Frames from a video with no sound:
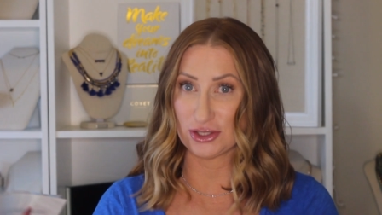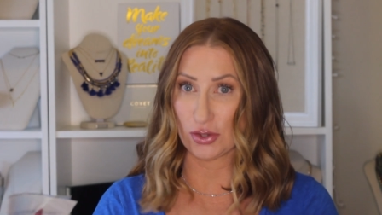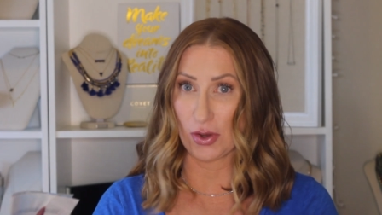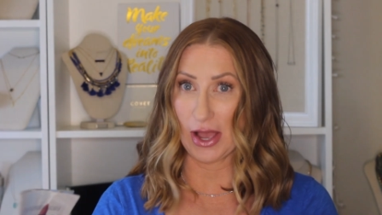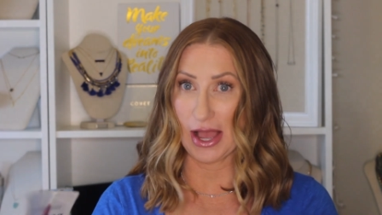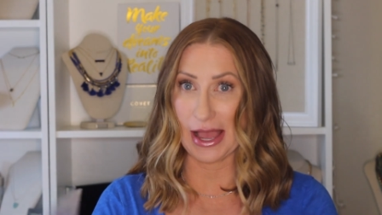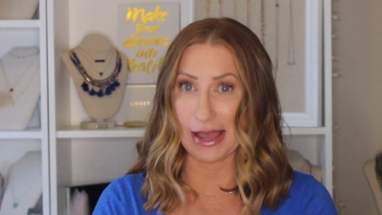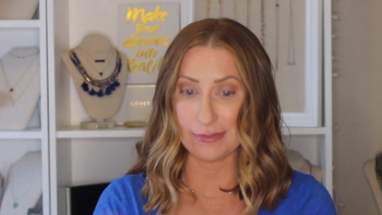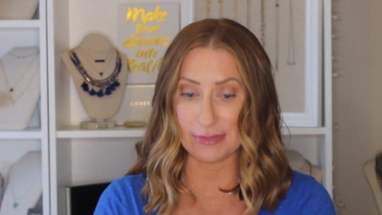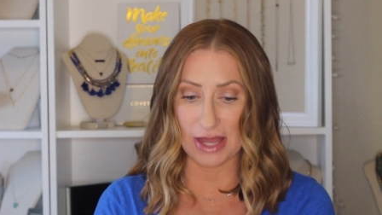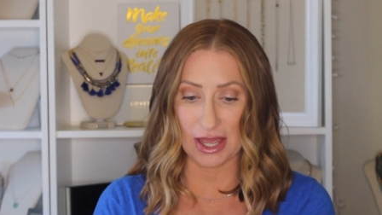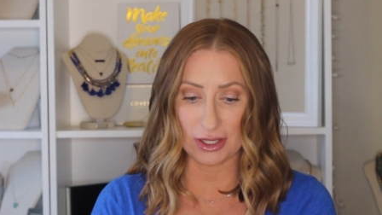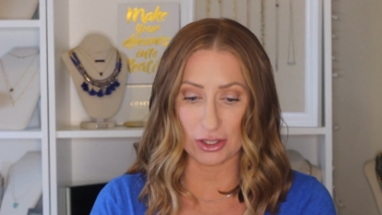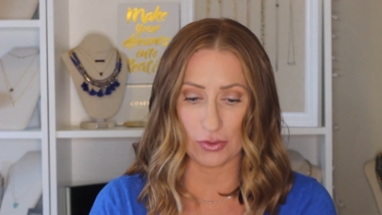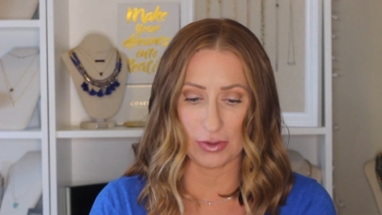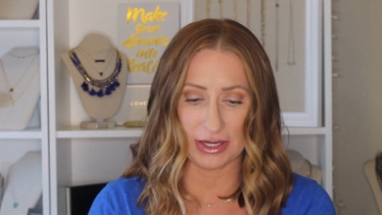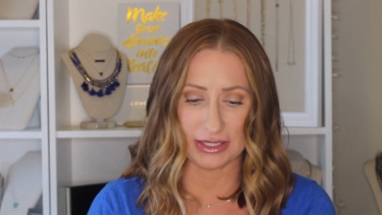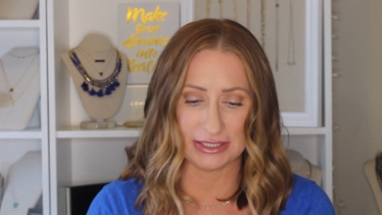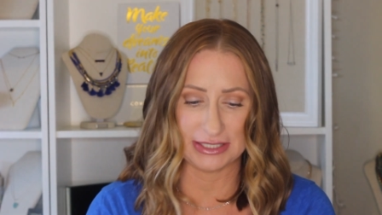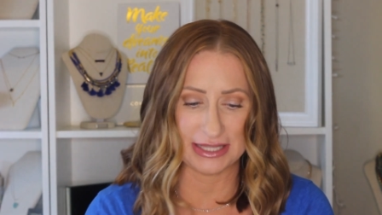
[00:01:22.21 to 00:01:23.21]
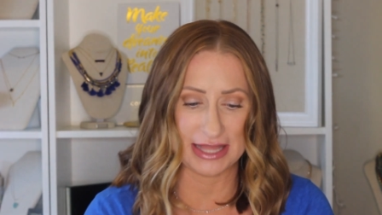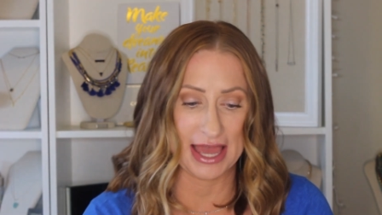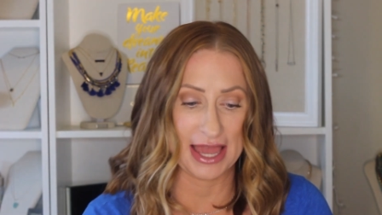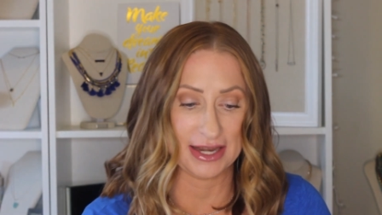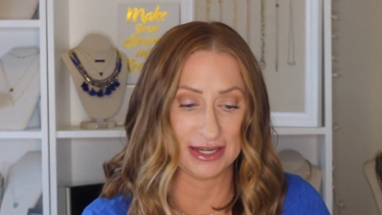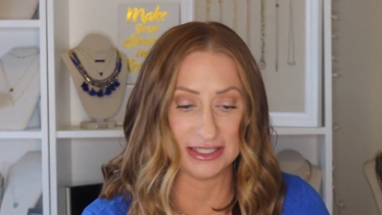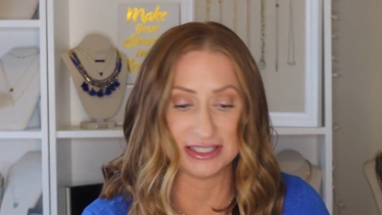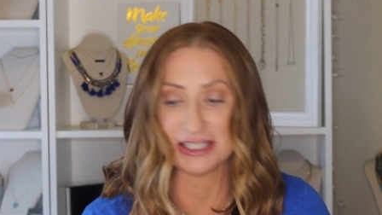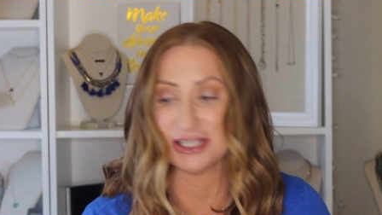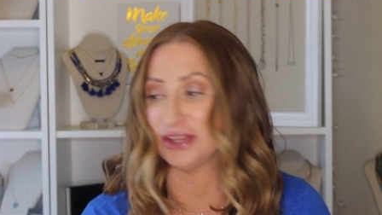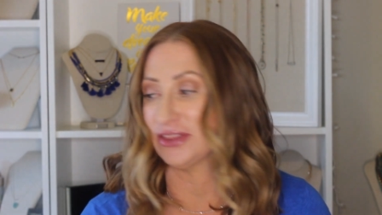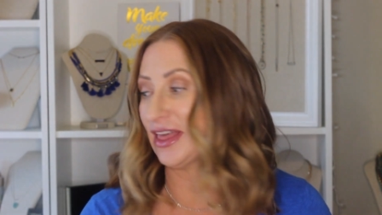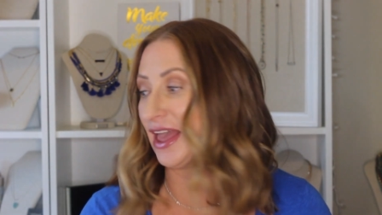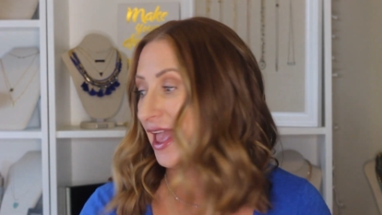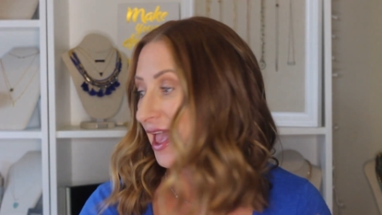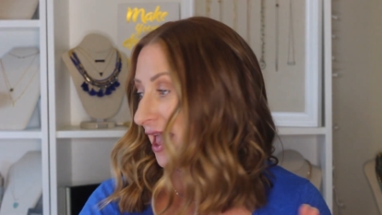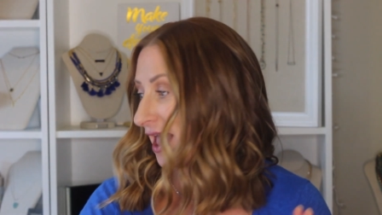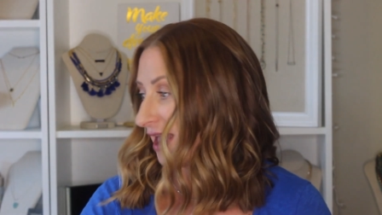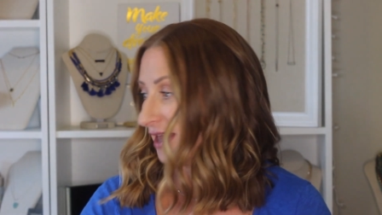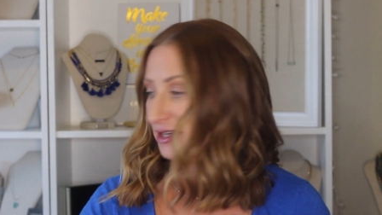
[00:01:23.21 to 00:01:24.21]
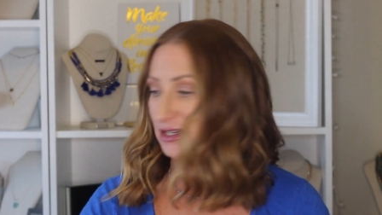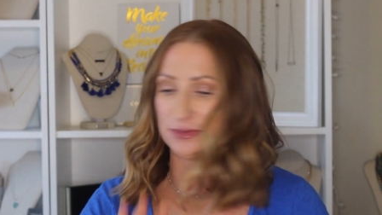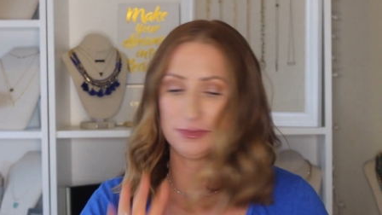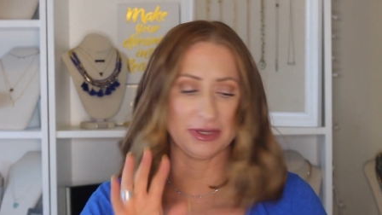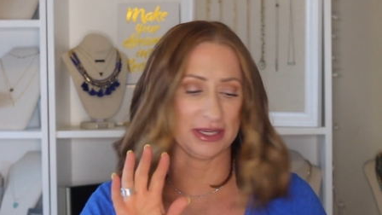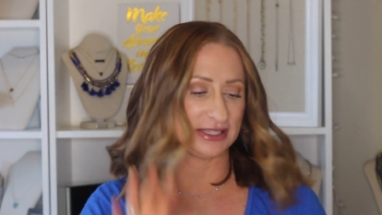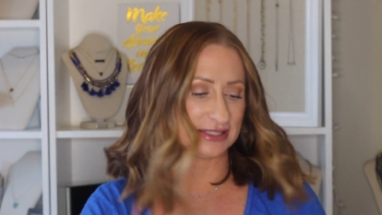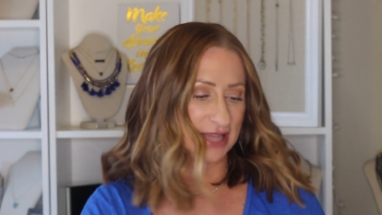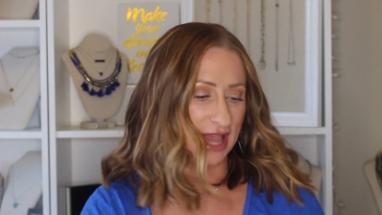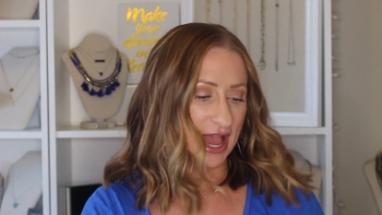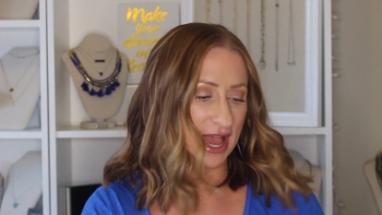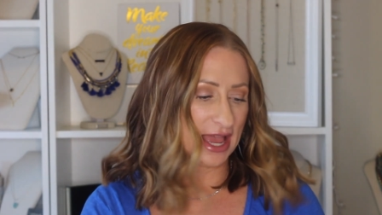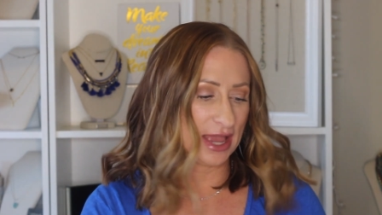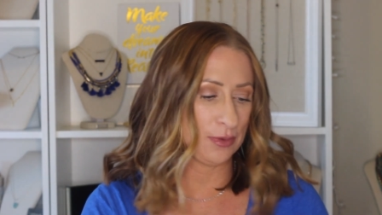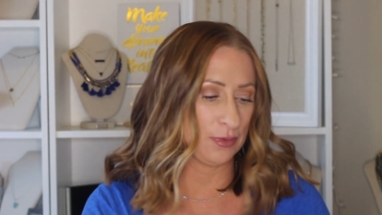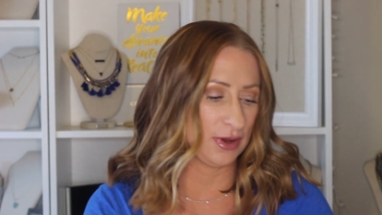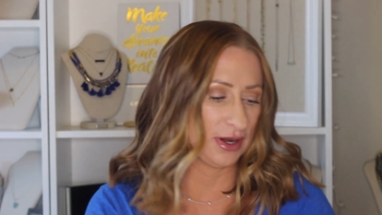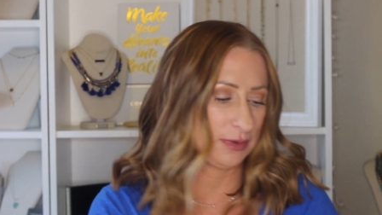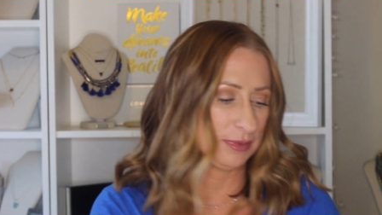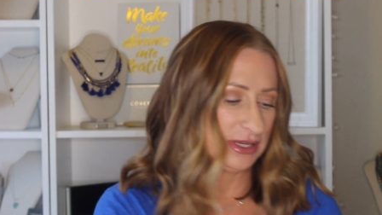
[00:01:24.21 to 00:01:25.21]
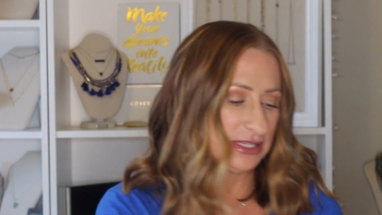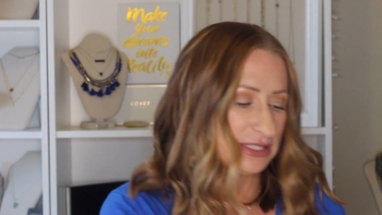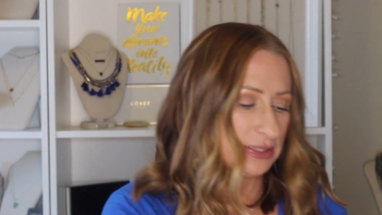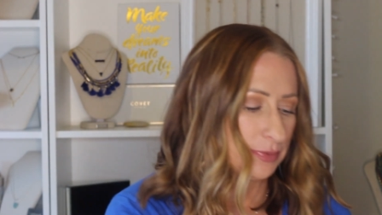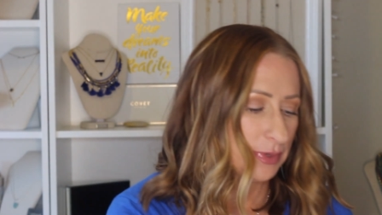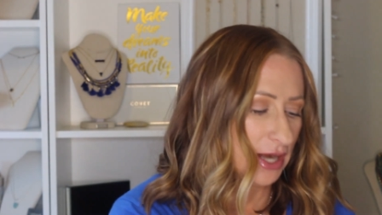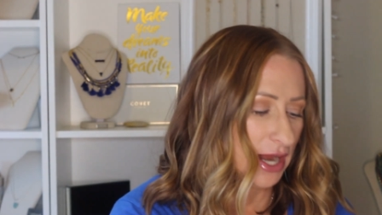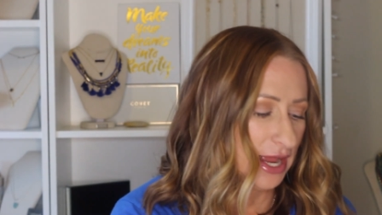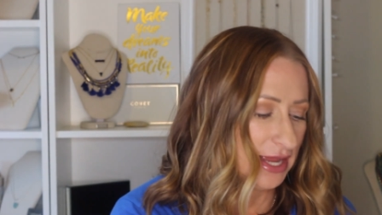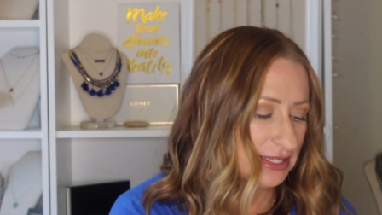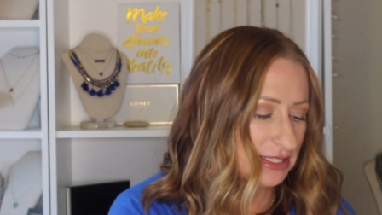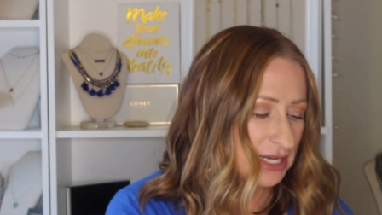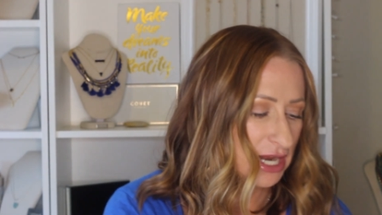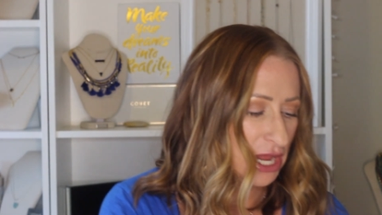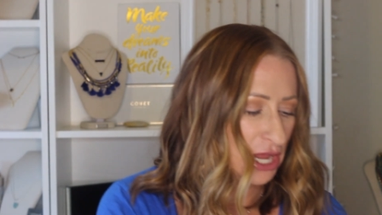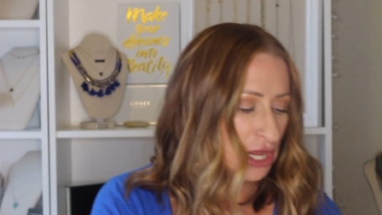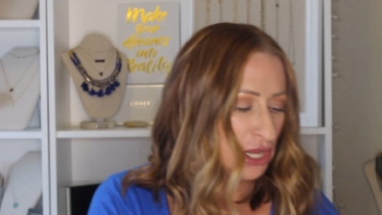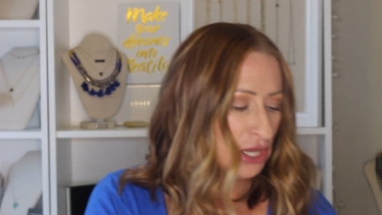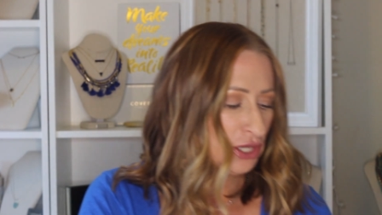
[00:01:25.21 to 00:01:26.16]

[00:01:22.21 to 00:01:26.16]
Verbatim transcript: So I'm not going to that until the end because I wanna be surprised.